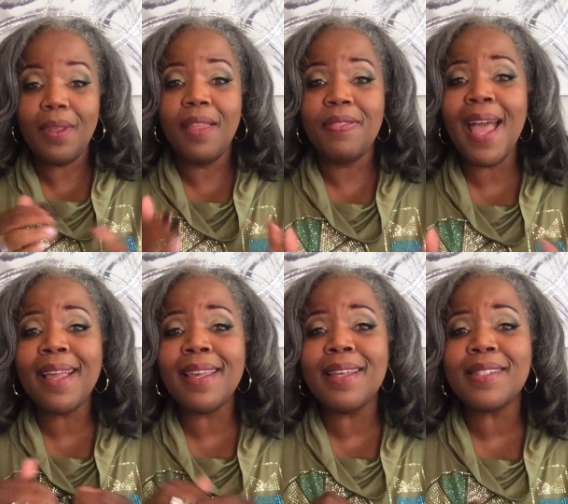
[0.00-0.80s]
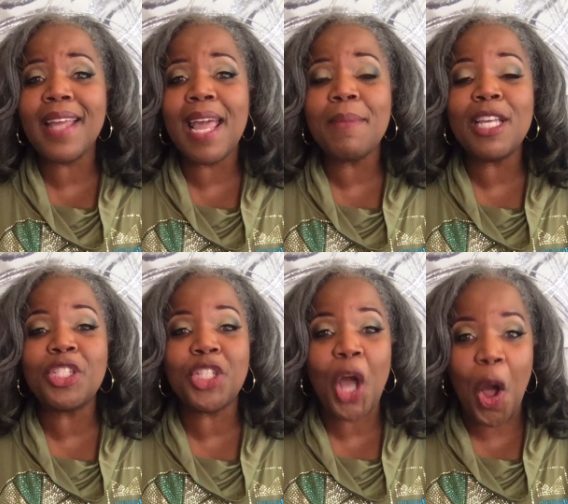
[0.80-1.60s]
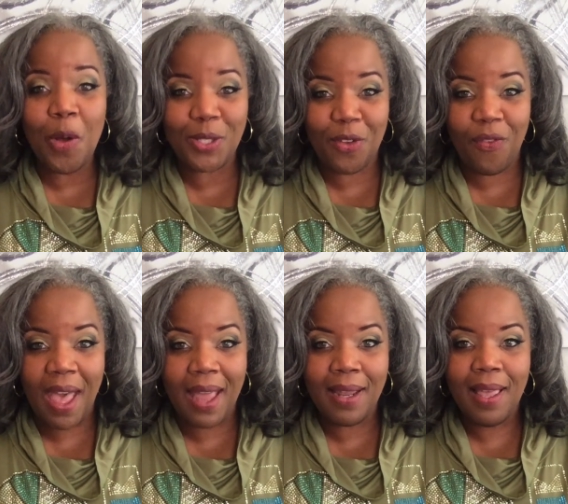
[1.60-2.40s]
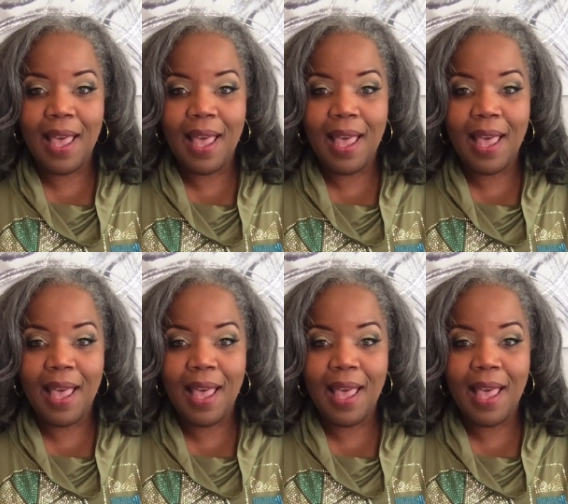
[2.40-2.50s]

That king's name is Jehoshaphat.